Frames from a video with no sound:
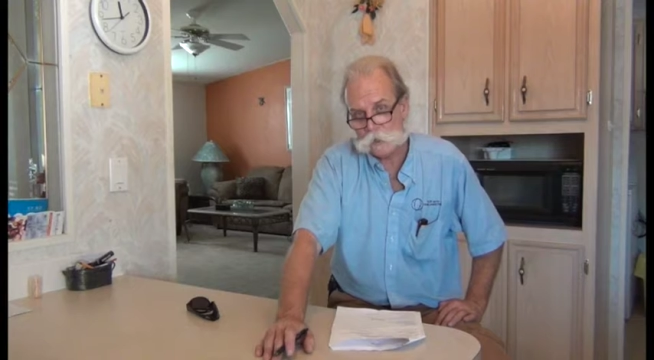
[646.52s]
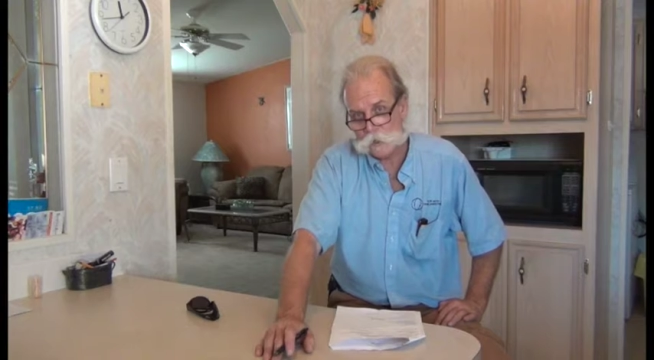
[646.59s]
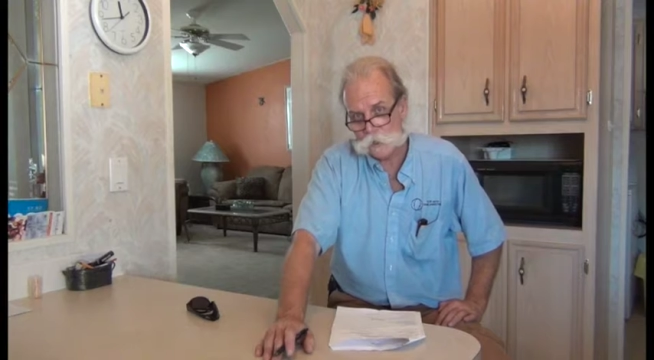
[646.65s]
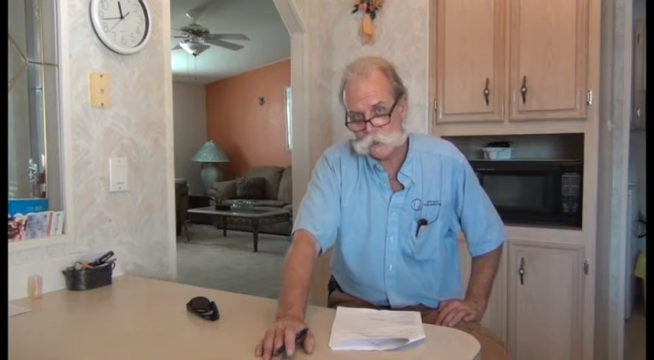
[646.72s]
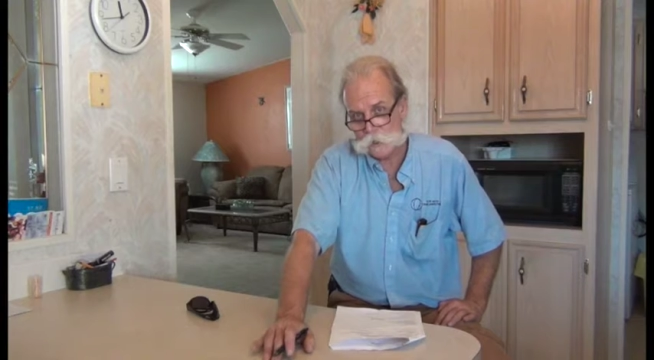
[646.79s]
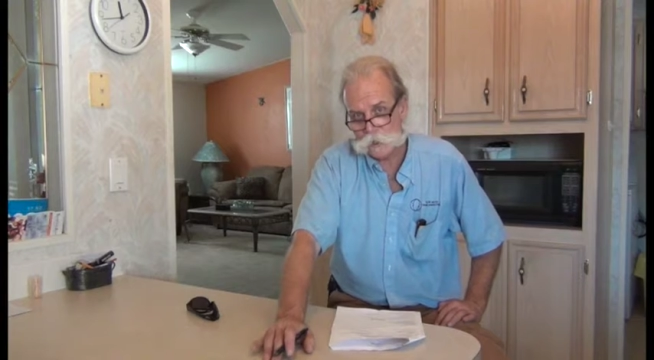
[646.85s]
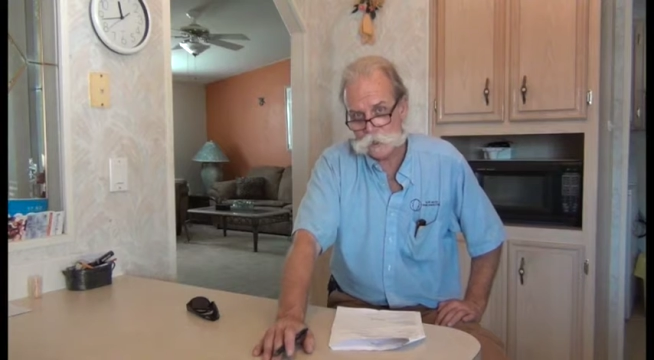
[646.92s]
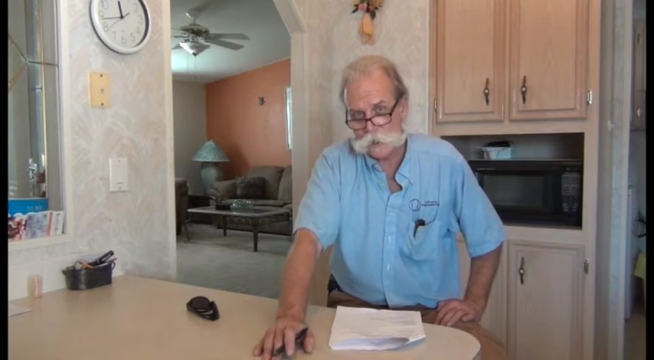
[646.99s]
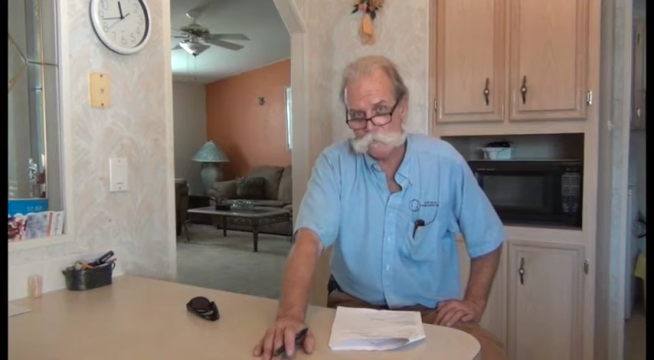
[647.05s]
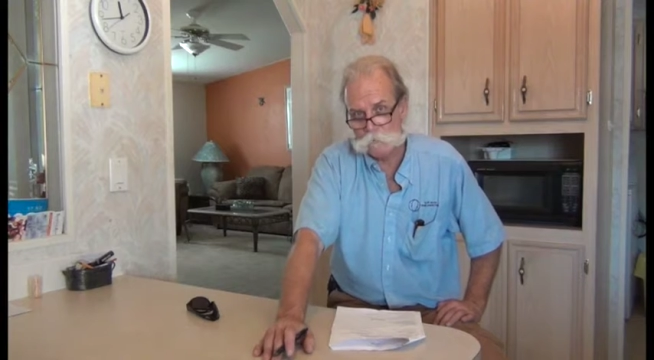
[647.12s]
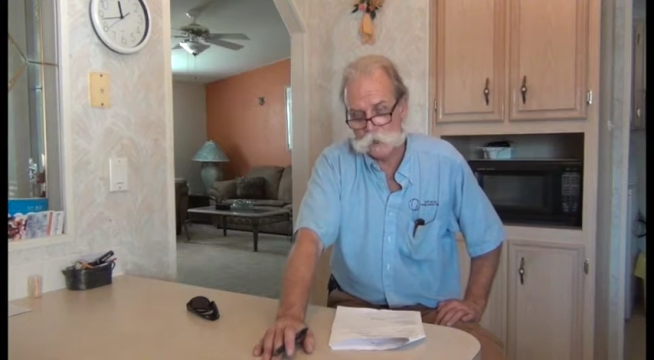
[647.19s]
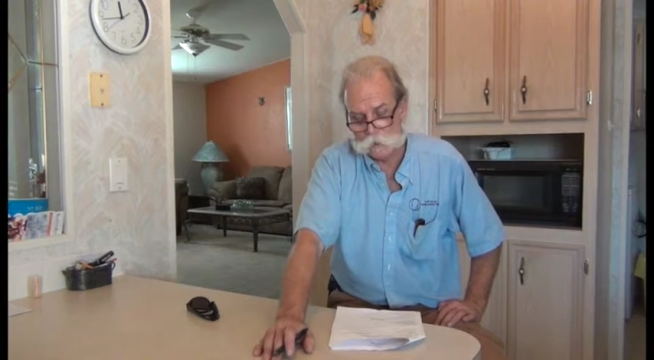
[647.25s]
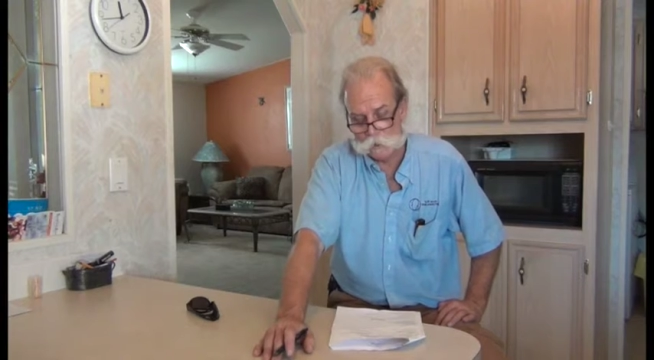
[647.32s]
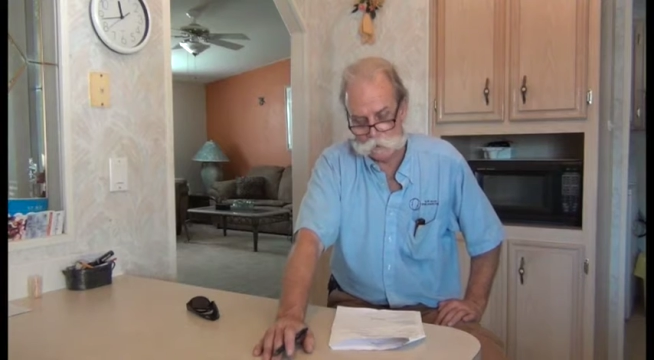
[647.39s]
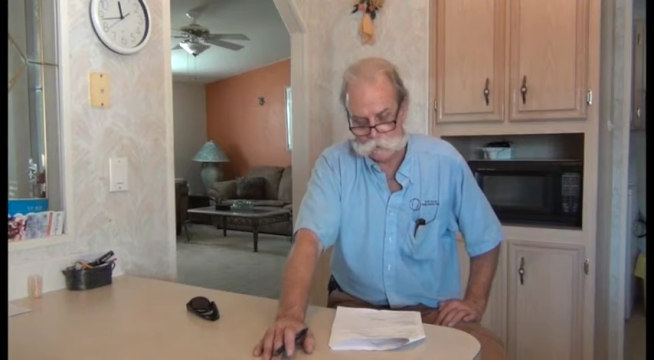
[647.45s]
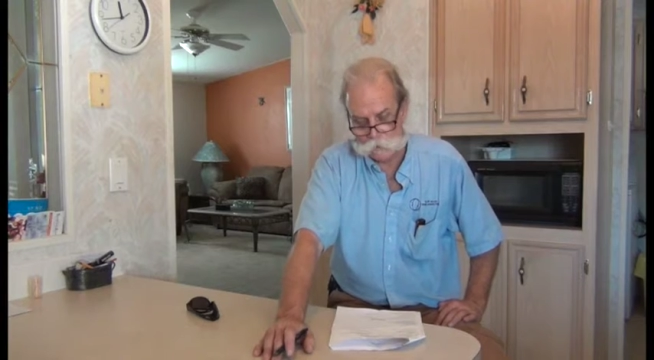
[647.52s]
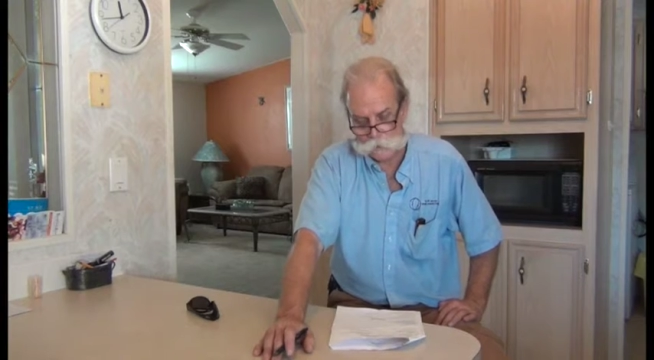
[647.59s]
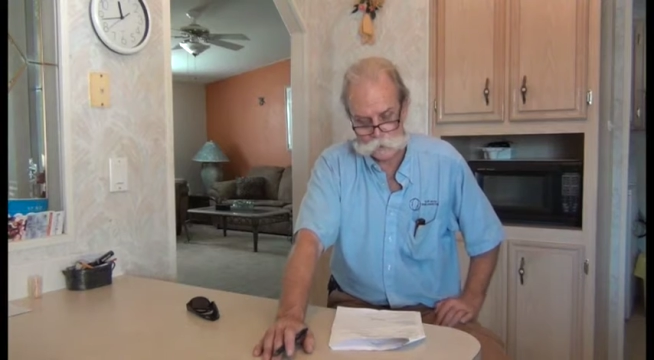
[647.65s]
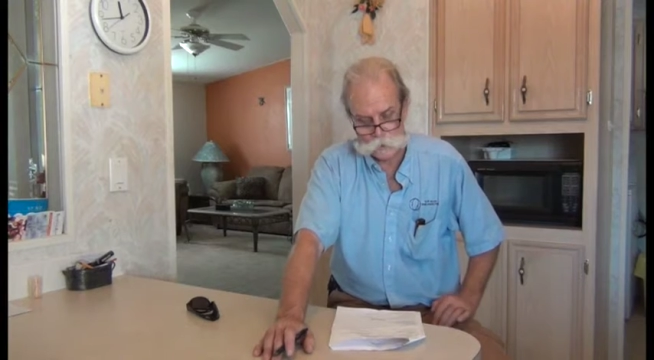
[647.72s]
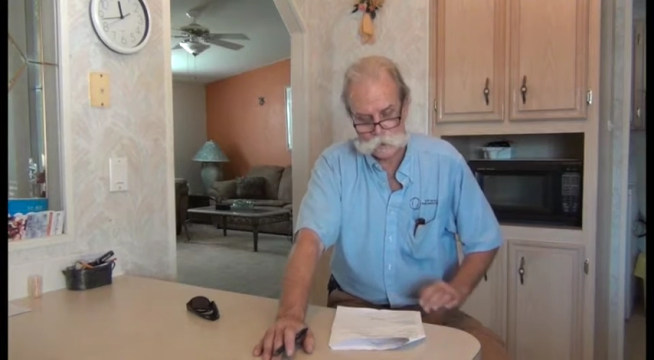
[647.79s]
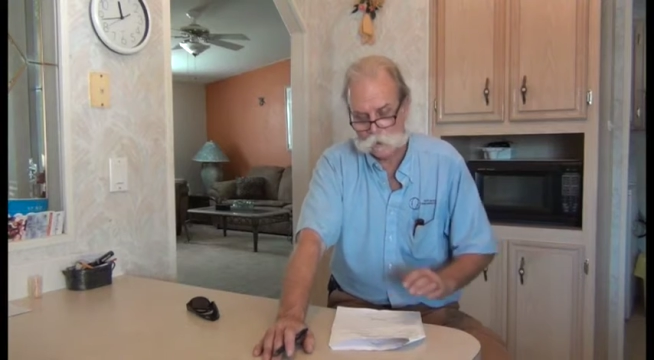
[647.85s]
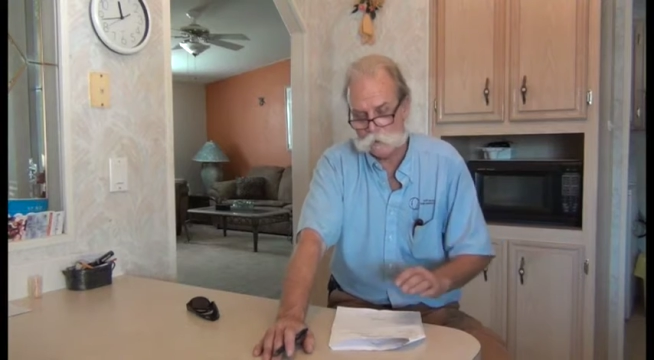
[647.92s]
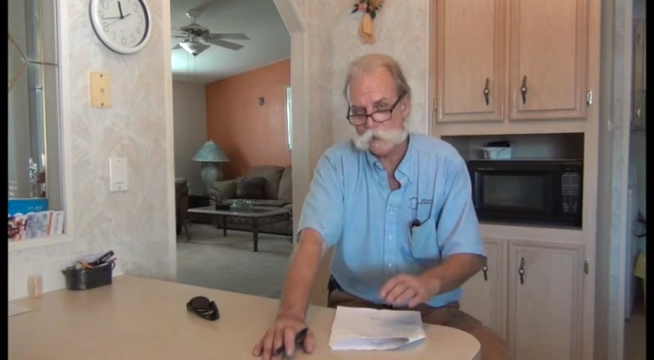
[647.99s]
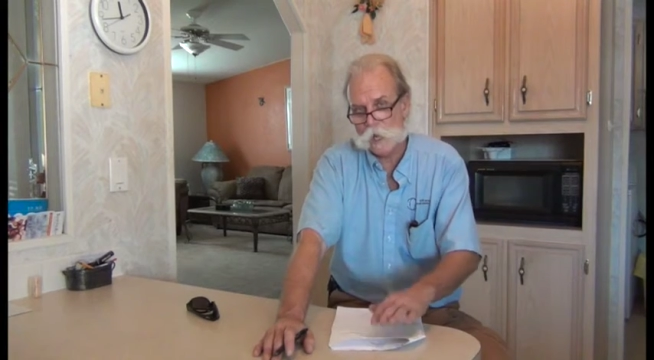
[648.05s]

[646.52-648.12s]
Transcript: conditioning mode. There's no